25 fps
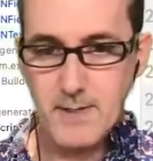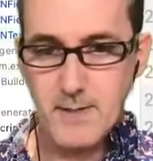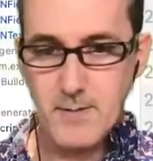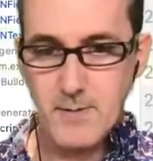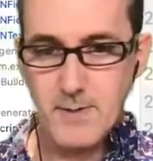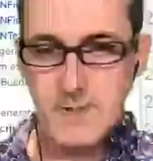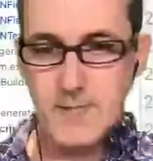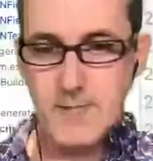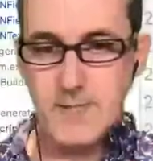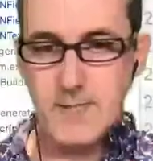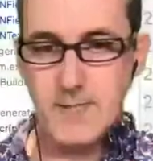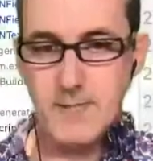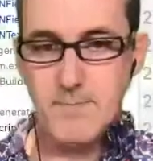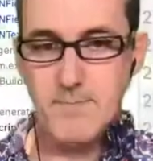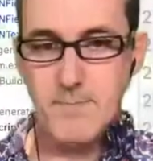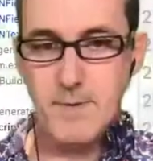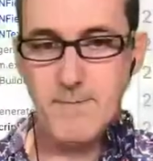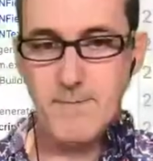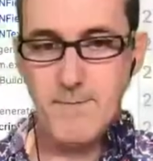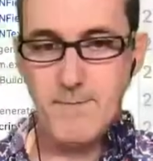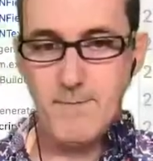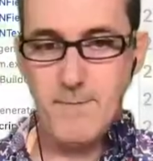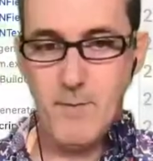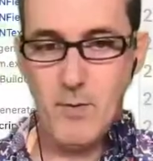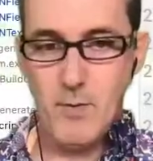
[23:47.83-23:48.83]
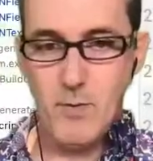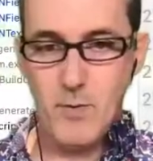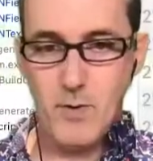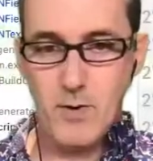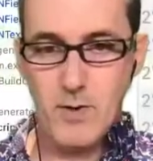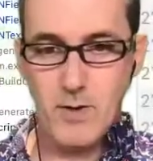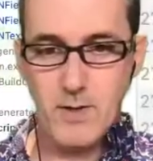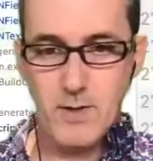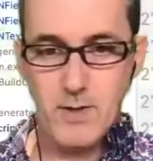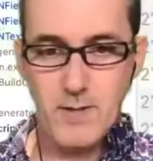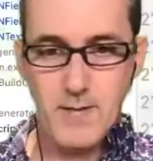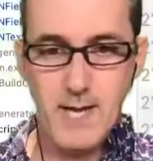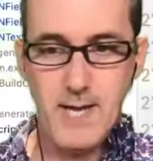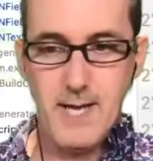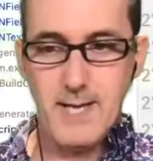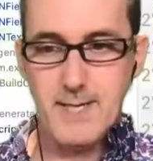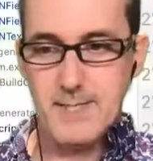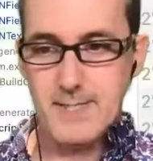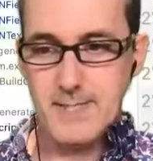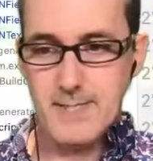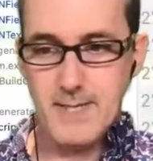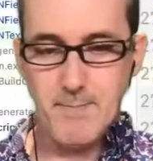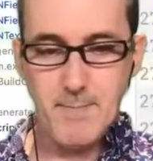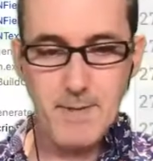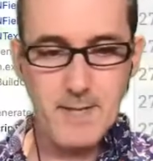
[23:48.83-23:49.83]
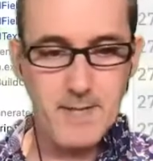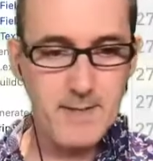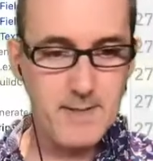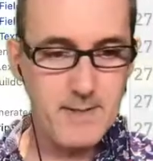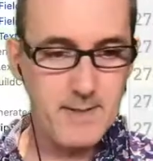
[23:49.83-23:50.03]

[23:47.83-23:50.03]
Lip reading: Let's see. This is before. Let's step in.